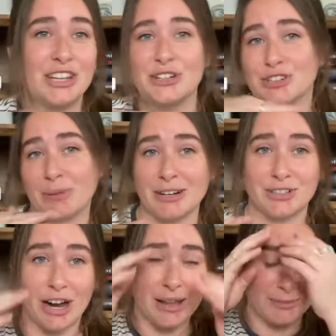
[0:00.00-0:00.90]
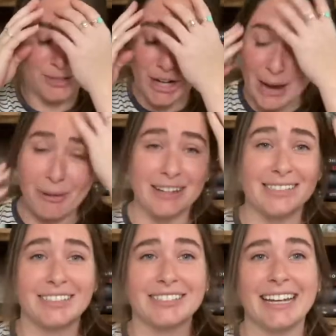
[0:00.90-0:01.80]
Usually my tripod is
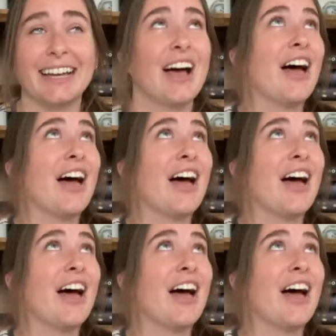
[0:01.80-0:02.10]
tilted.